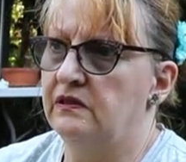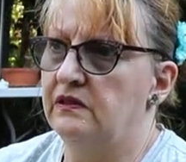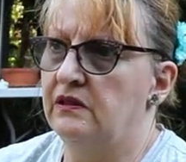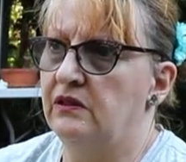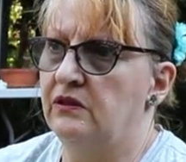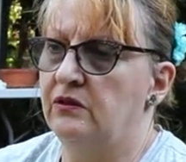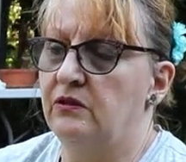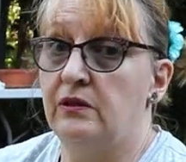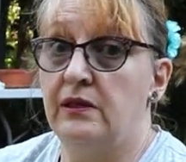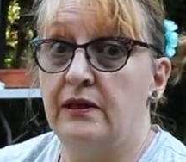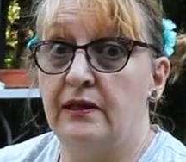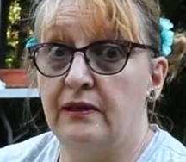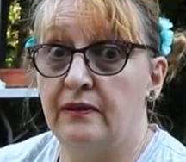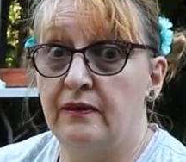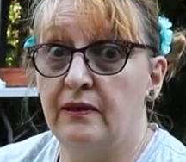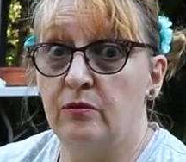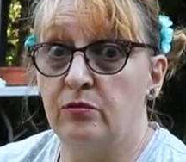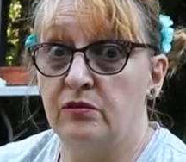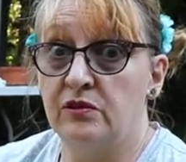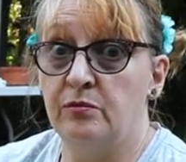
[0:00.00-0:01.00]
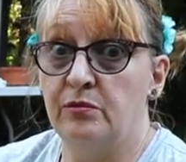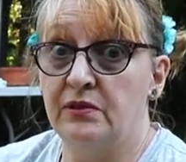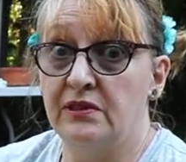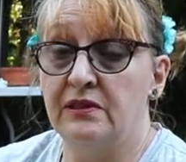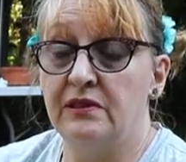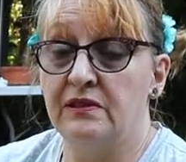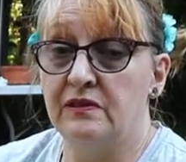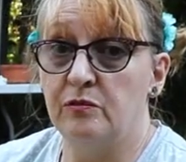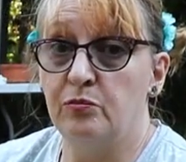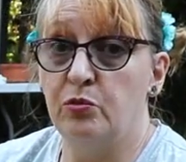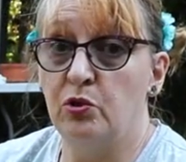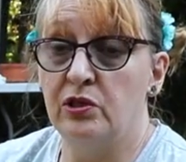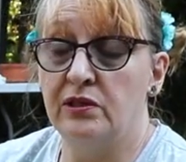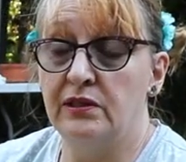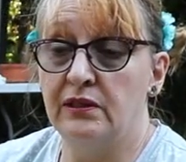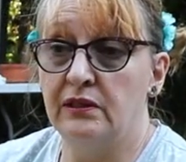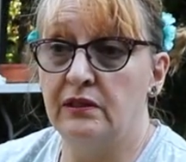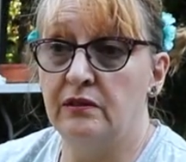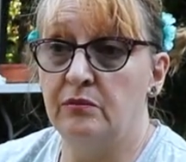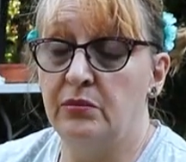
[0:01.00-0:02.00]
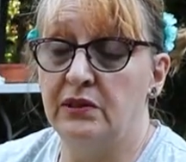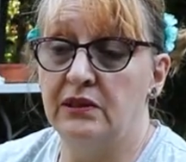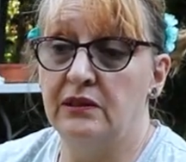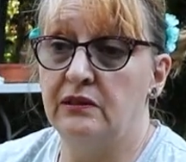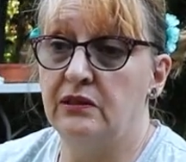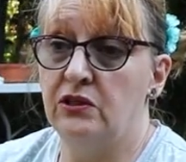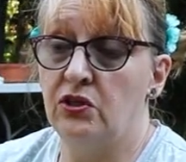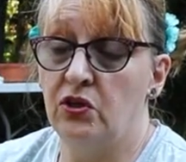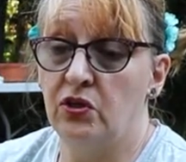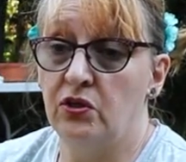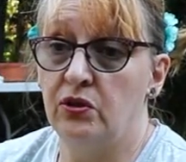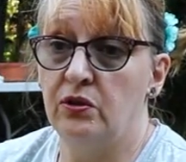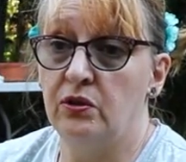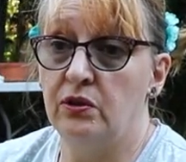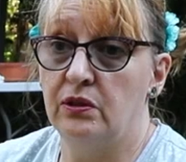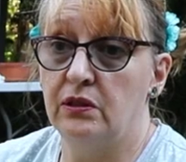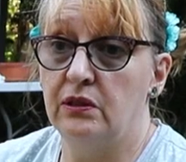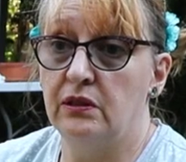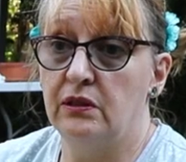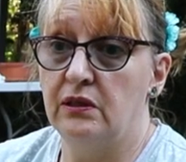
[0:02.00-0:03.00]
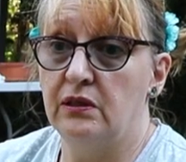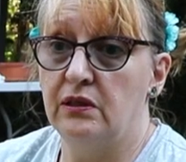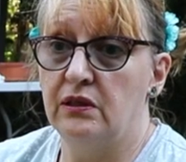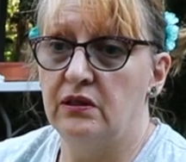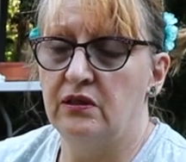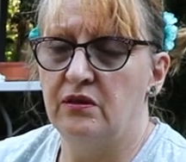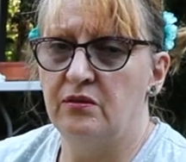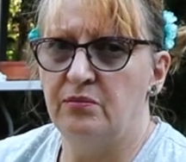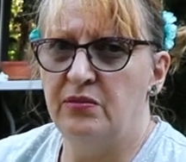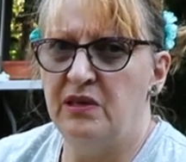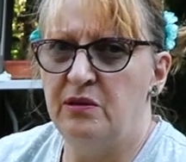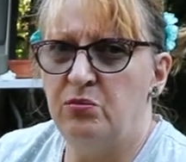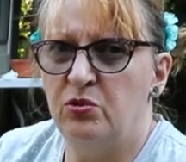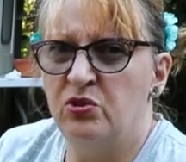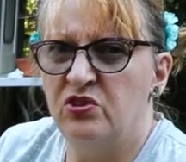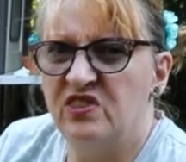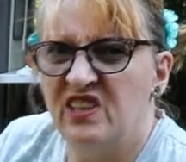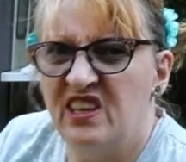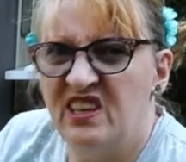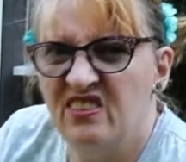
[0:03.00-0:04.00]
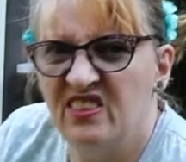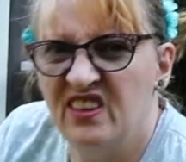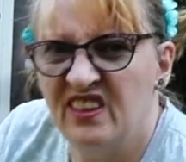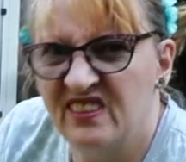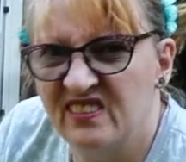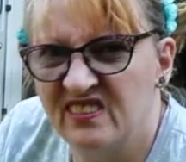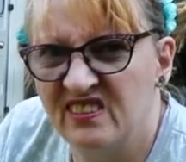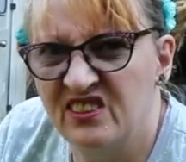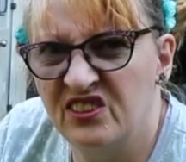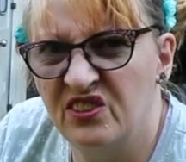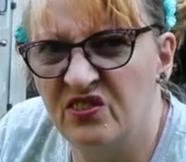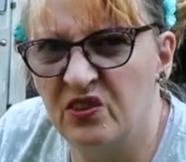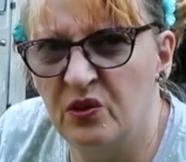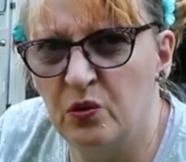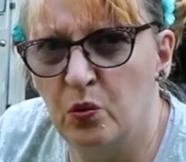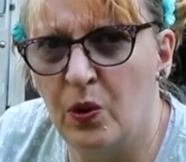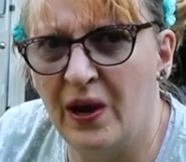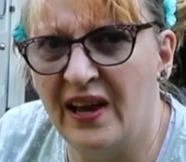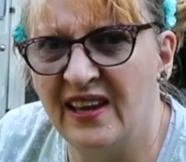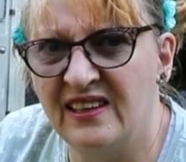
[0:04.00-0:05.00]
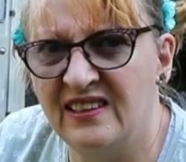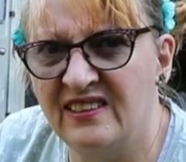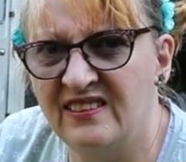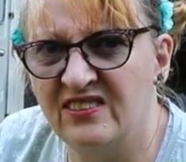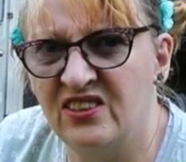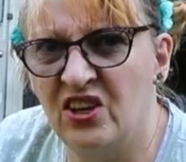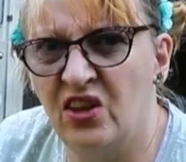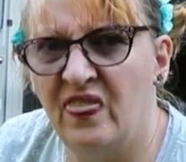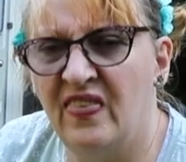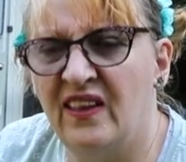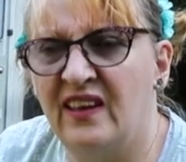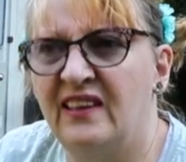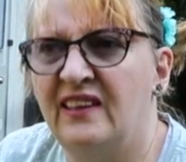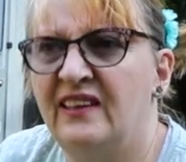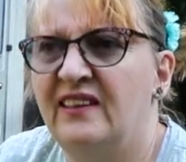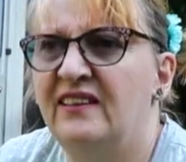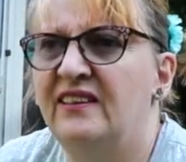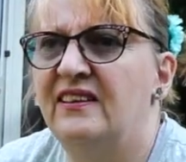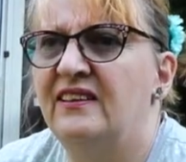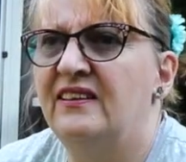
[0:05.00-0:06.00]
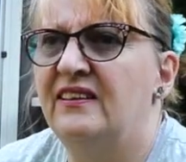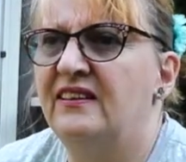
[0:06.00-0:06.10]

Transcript: So yeah, that was a bit disappointing, but you know, people see things in different ways, don't they?